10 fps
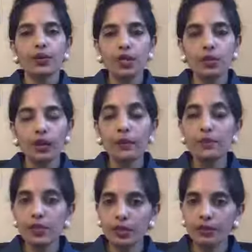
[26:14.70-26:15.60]
to
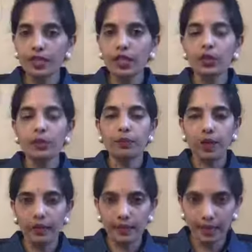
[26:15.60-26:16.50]
observing your
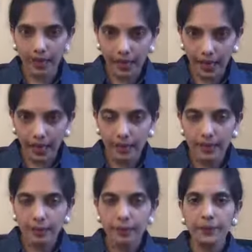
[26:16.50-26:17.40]
breath again.
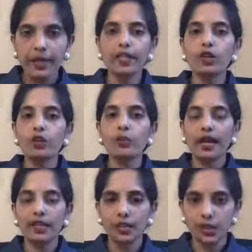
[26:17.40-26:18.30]
And go
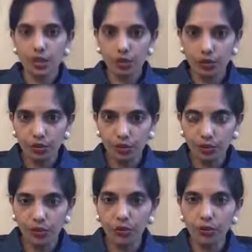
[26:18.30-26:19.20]
back
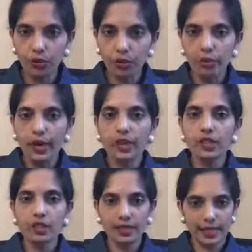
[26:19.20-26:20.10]

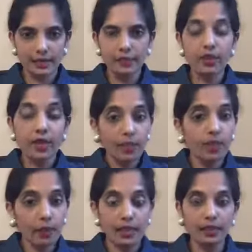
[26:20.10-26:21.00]
to sleep. Try to go
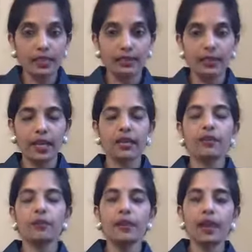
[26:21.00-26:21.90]
back to sleep again
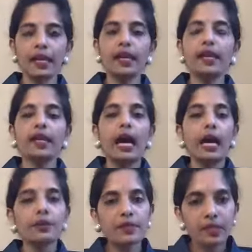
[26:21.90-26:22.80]
by
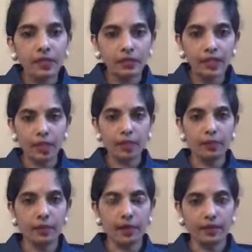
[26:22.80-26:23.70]
observing your
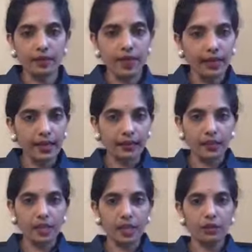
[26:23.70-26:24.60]
breath. Like I
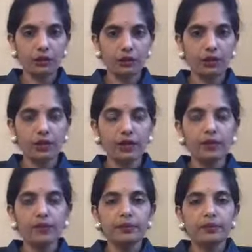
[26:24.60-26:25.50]
mentioned earlier,
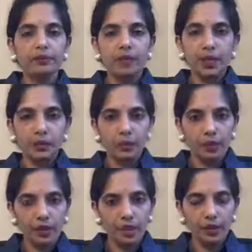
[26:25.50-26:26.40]
you
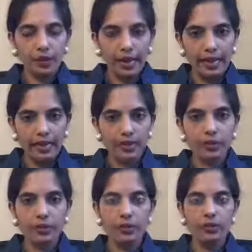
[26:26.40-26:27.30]
put your hand
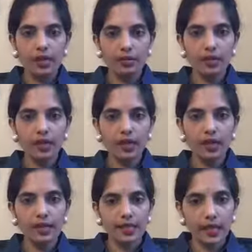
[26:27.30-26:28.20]
on your tummy
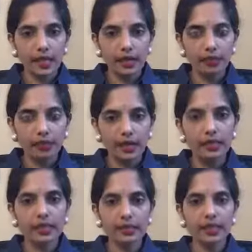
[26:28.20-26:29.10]
and take
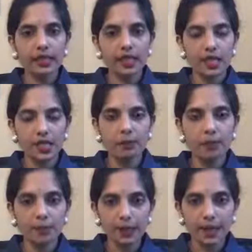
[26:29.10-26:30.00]
really, really deep
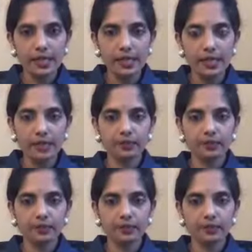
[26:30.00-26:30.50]
breaths,